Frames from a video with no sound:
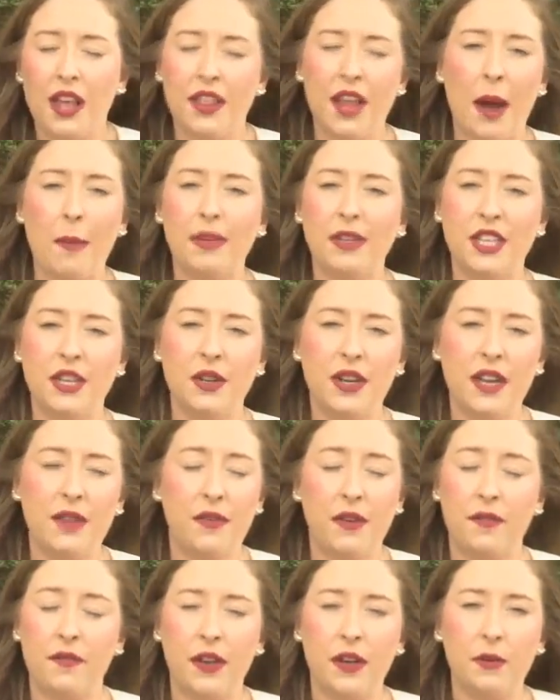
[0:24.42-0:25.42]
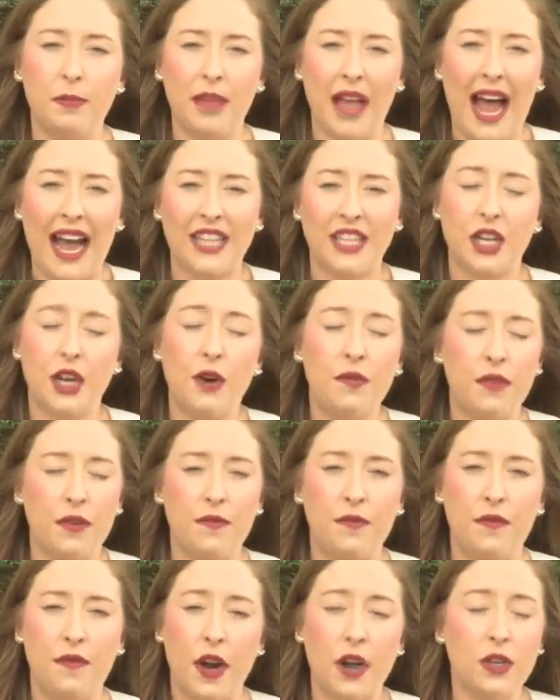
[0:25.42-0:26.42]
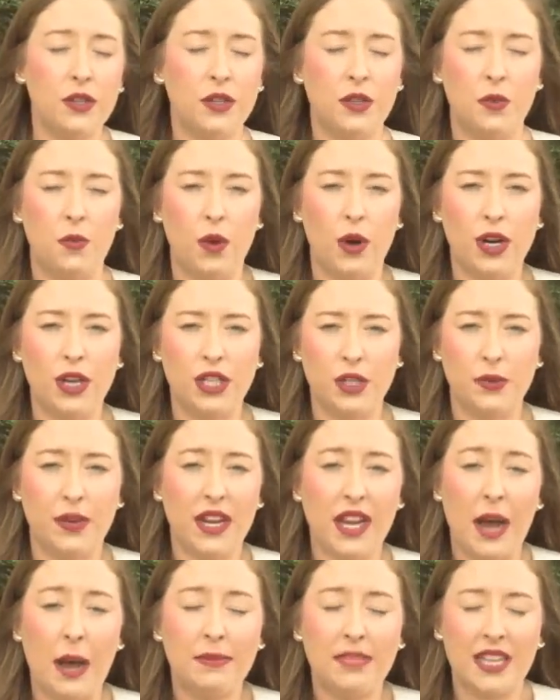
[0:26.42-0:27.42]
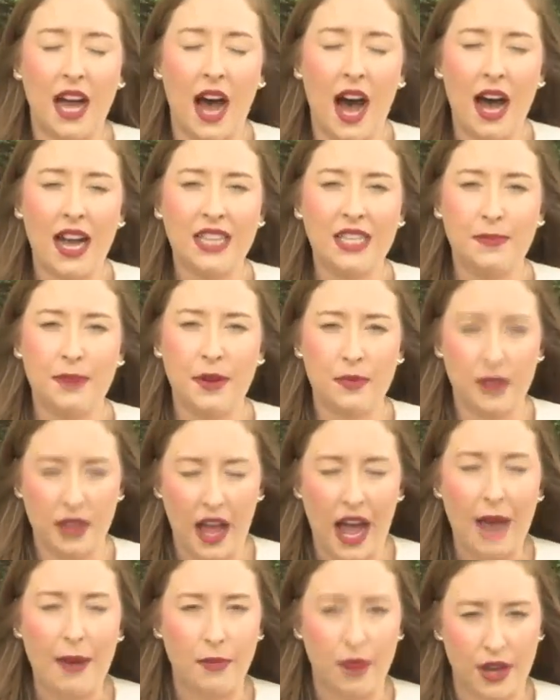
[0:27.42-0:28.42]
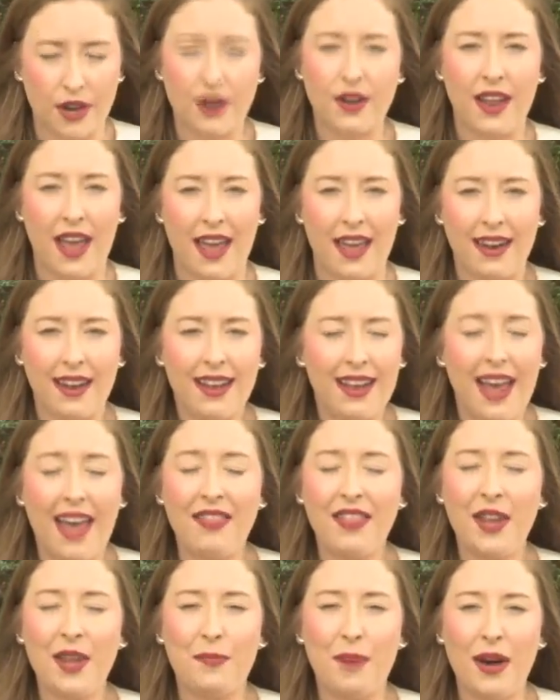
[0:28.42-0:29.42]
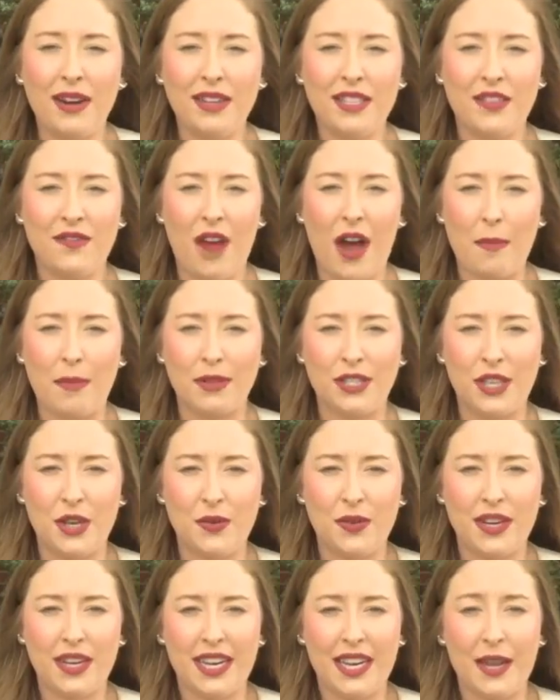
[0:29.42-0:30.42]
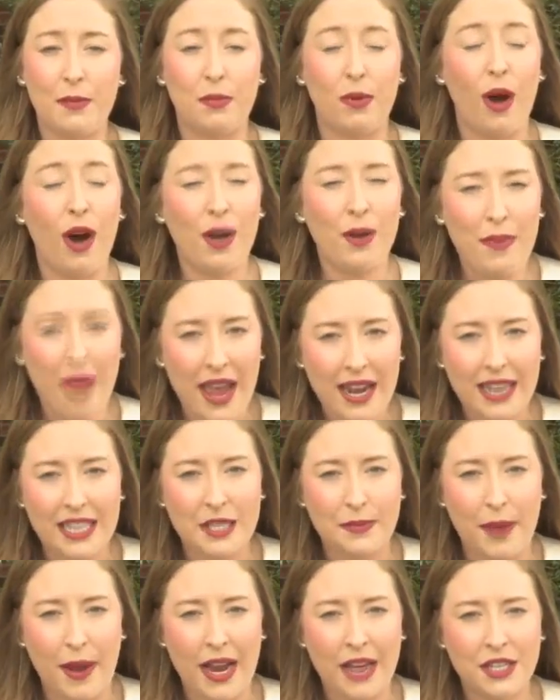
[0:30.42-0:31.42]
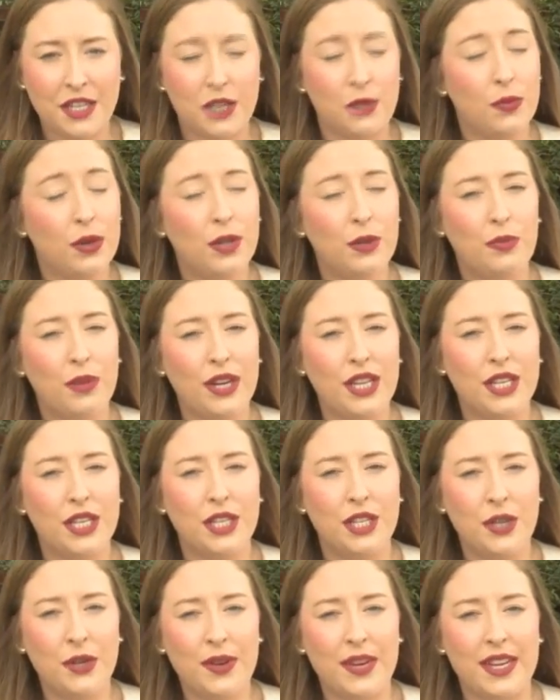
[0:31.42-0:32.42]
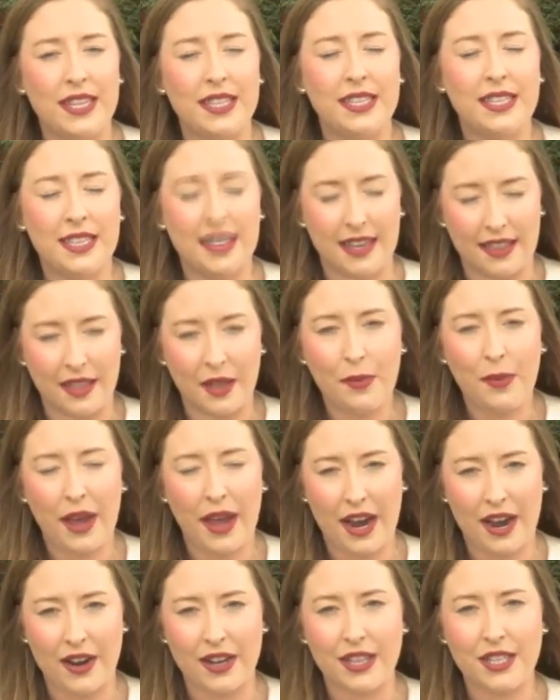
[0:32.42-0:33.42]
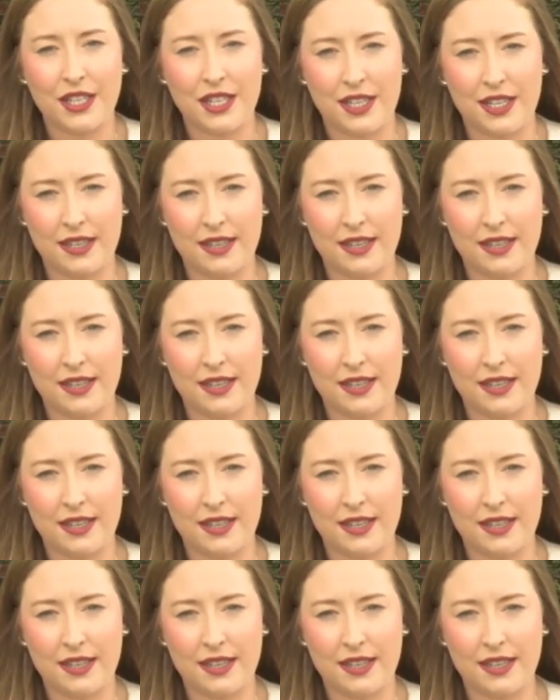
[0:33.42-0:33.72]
the opportunity for Ville Platte to go from first to worst when it comes to high-speed reliable internet. And the abundance of opportunity broadband expansion will bring students in the parish.